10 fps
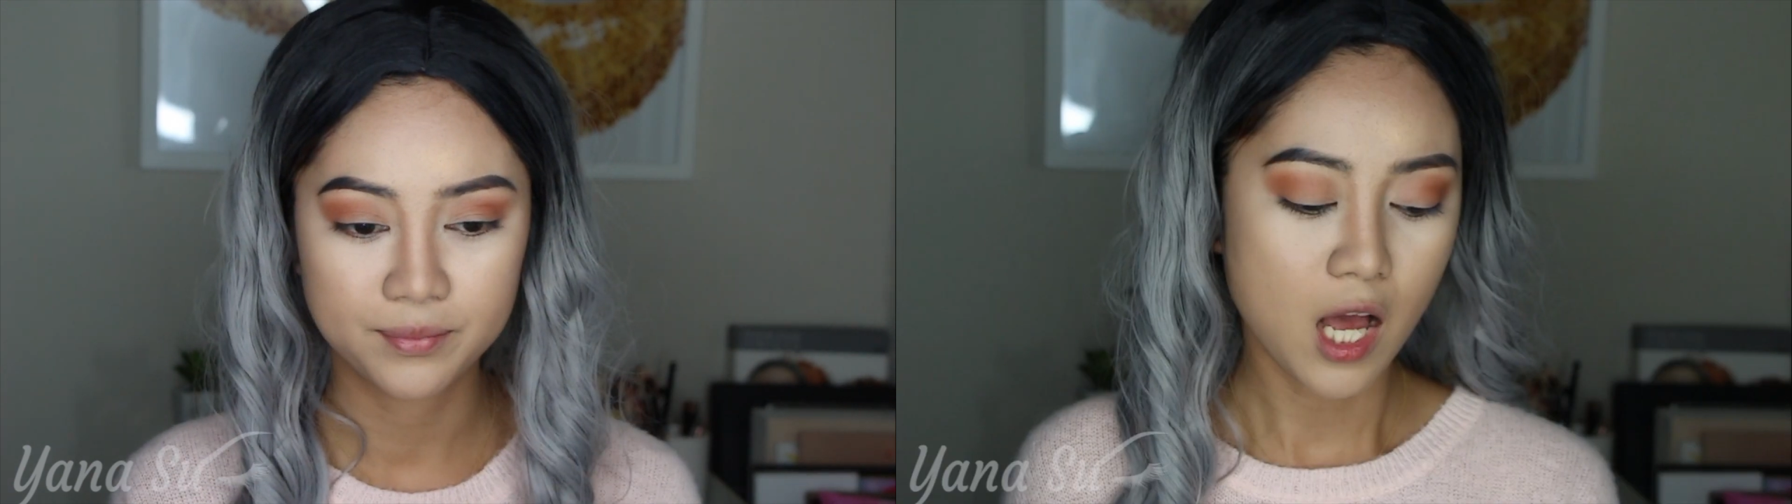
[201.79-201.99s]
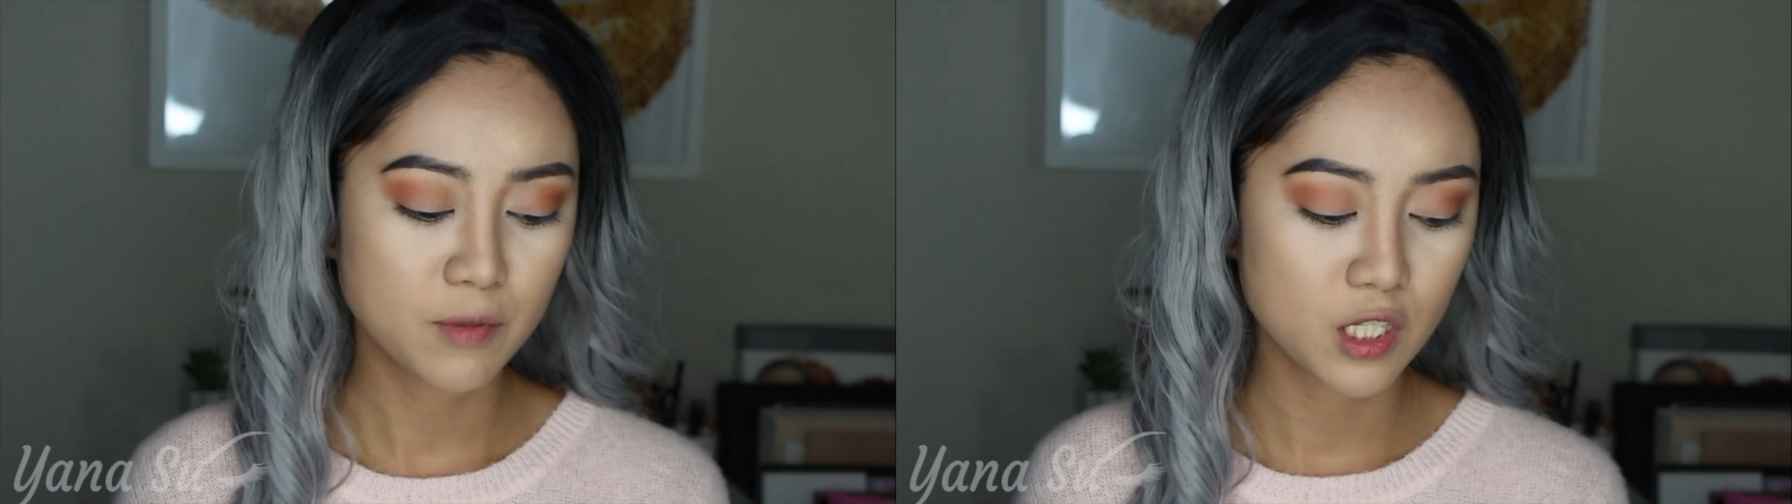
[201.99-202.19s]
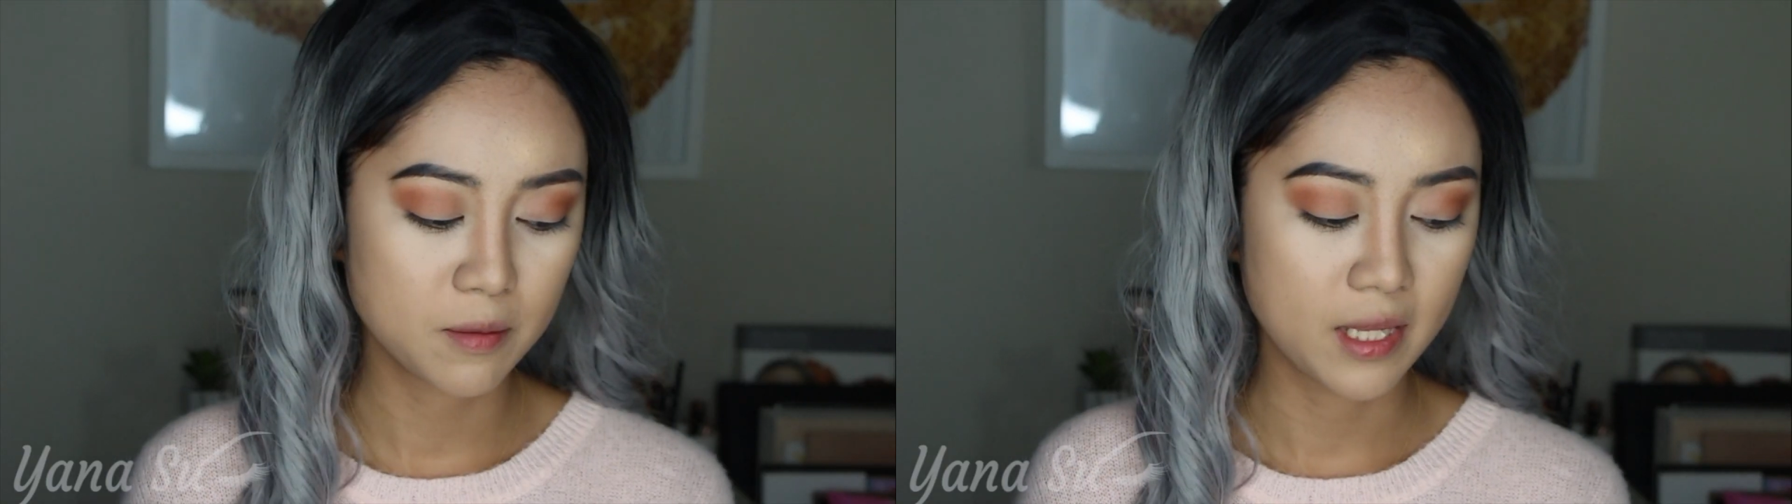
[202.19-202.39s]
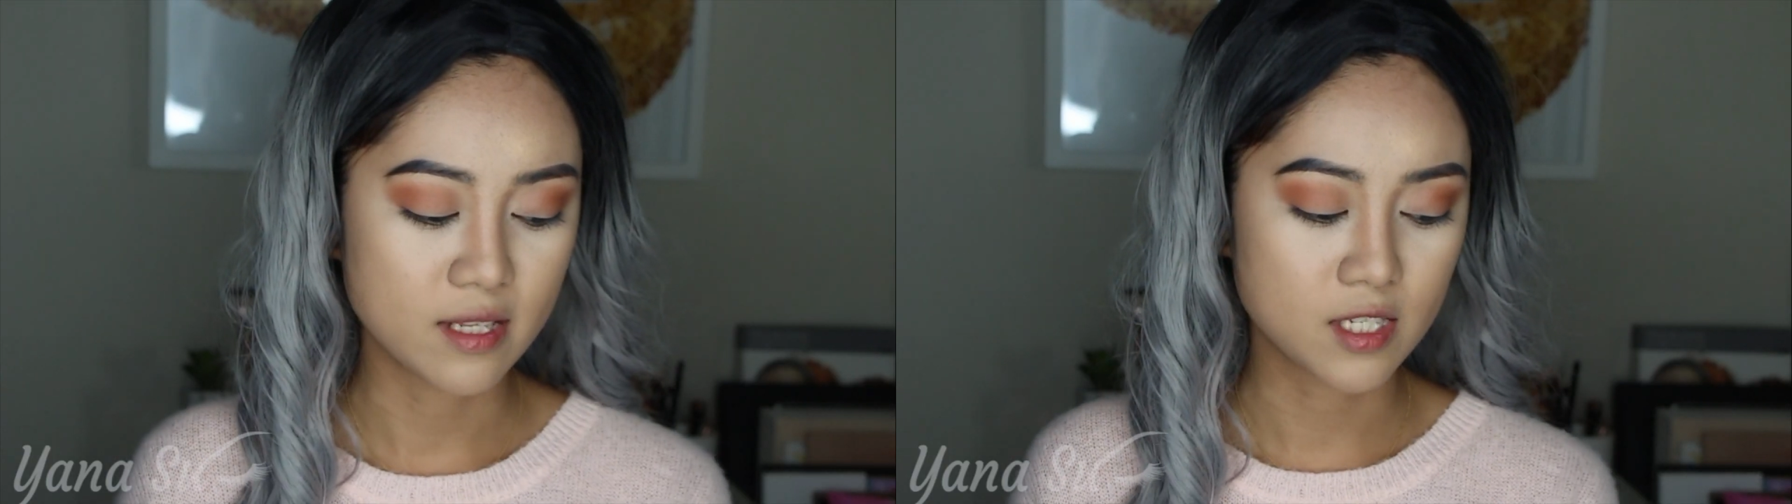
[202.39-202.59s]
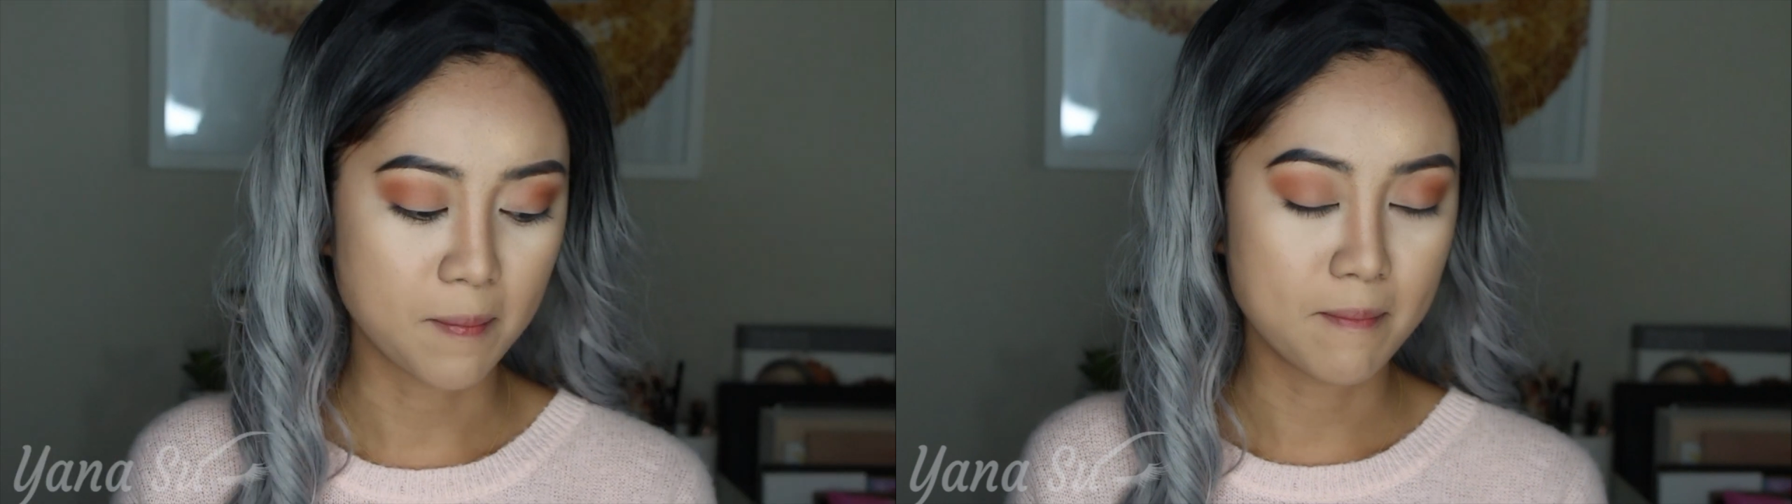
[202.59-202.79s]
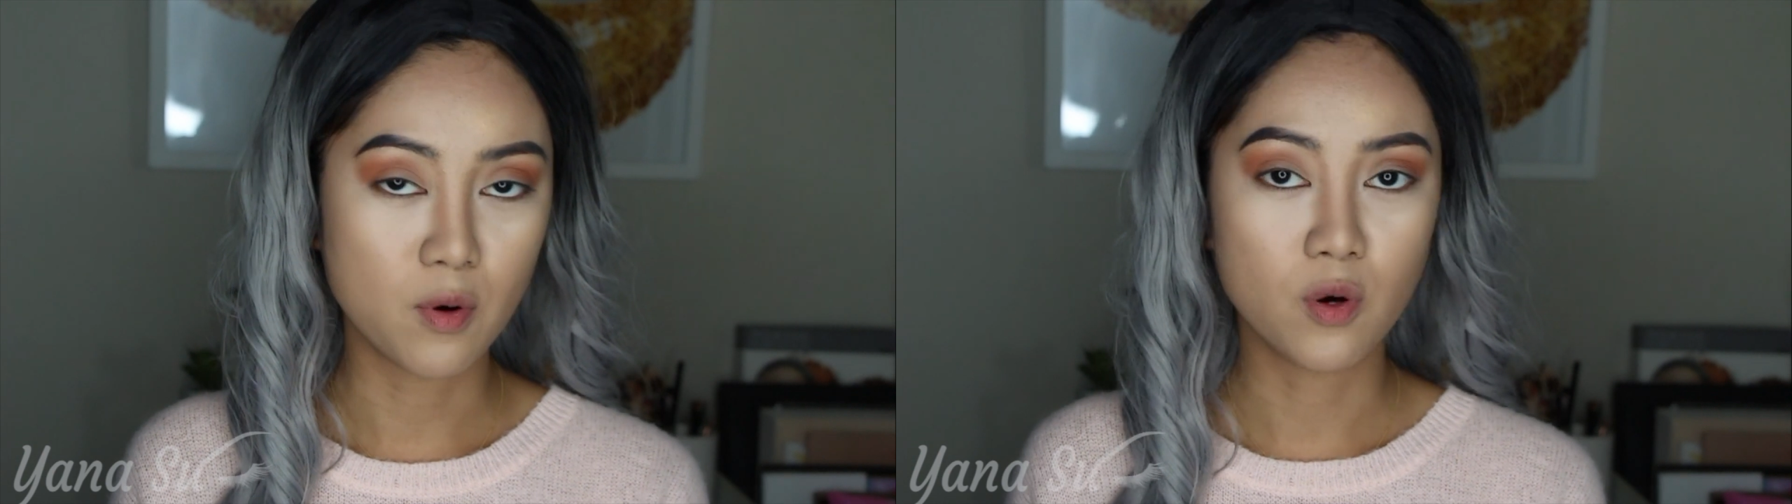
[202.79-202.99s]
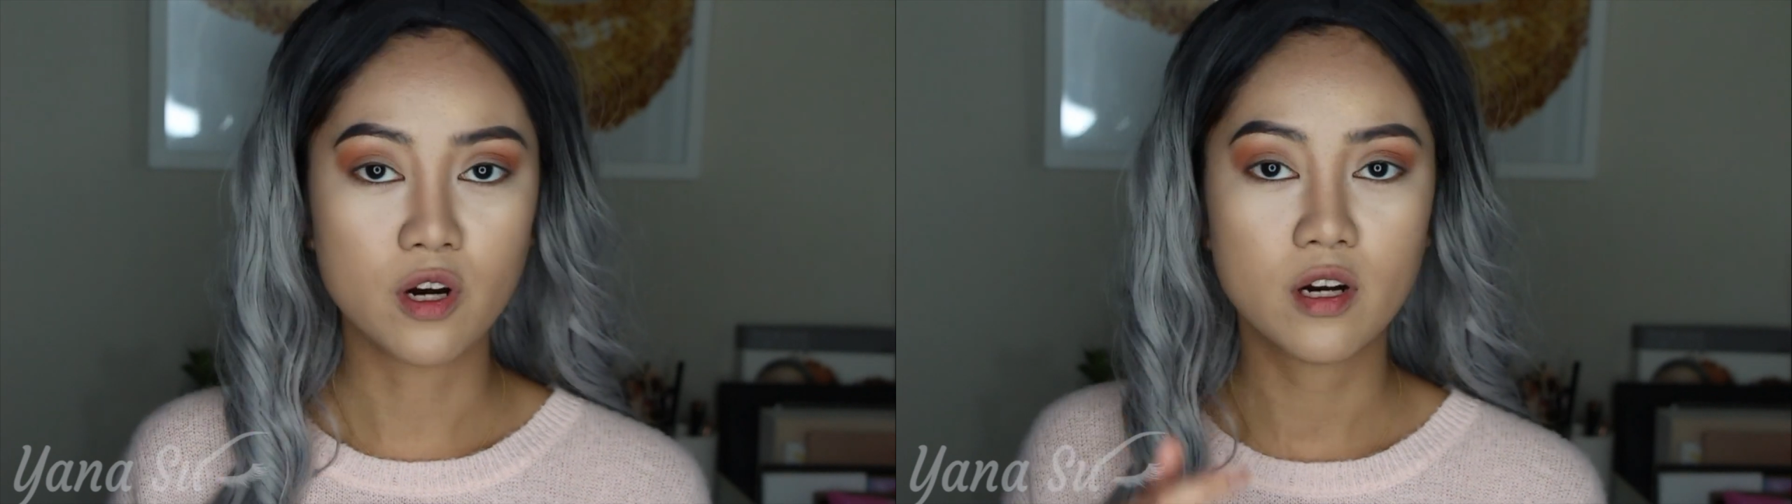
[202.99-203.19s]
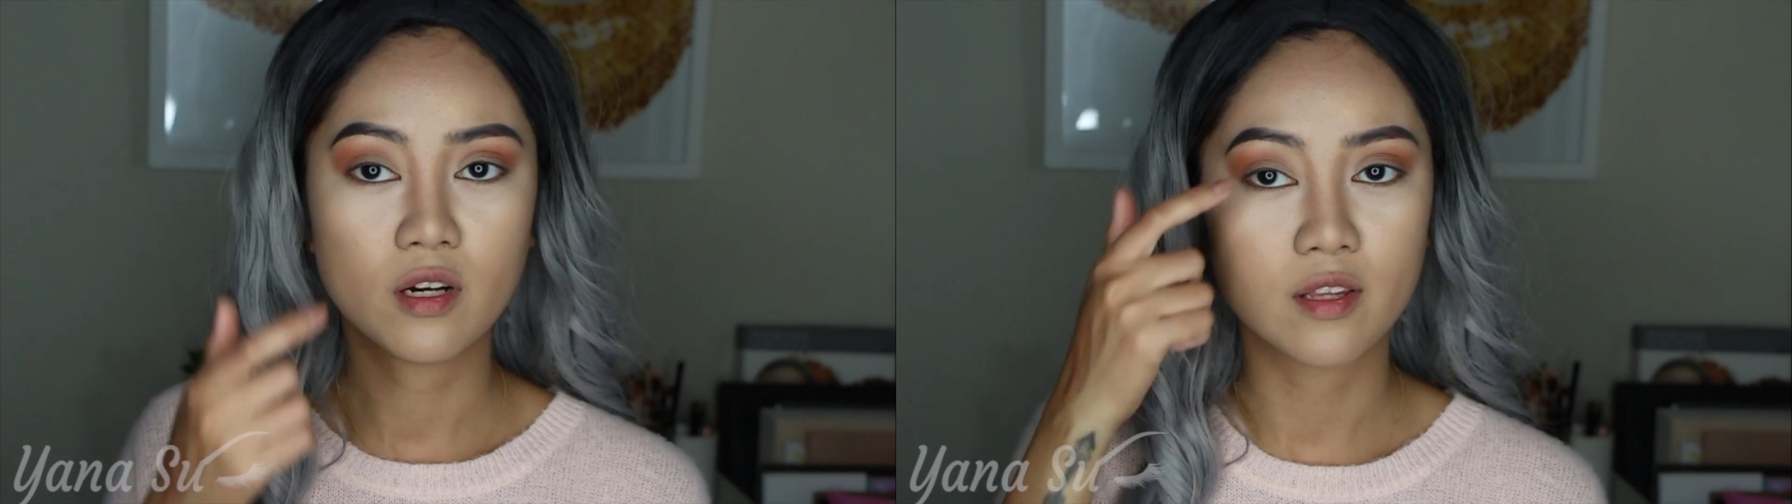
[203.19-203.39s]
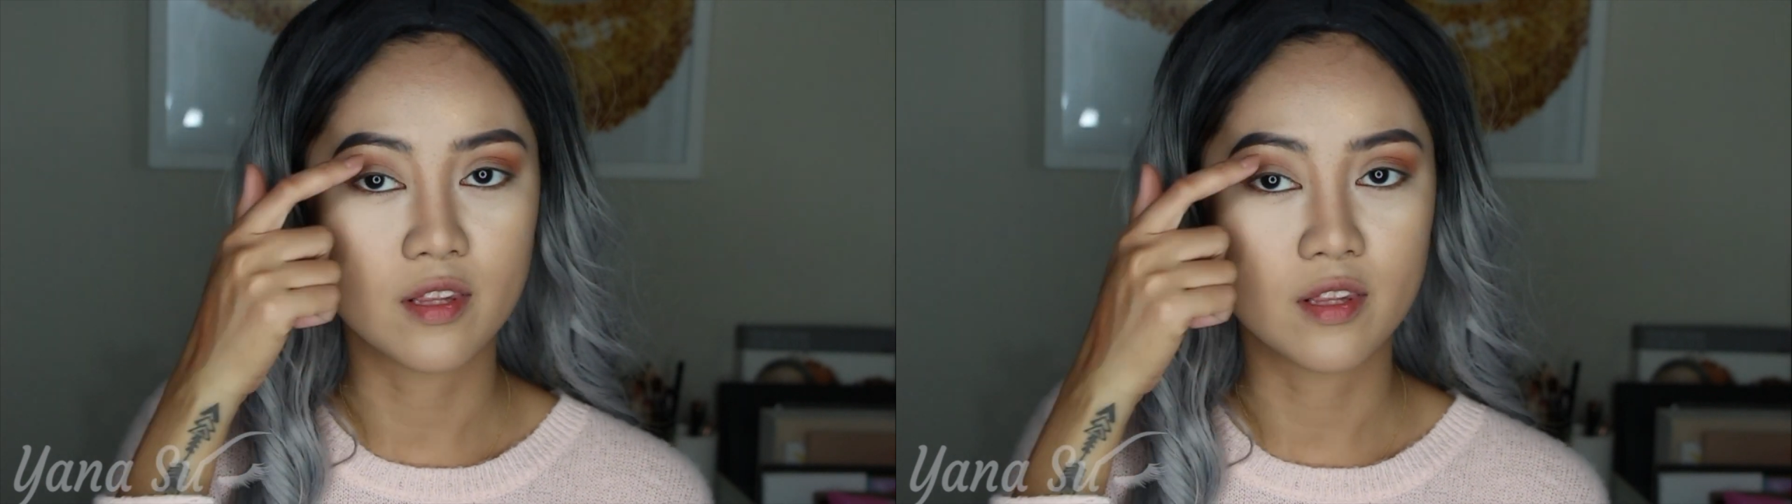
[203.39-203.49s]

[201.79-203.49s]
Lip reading: I'm gonna blend some more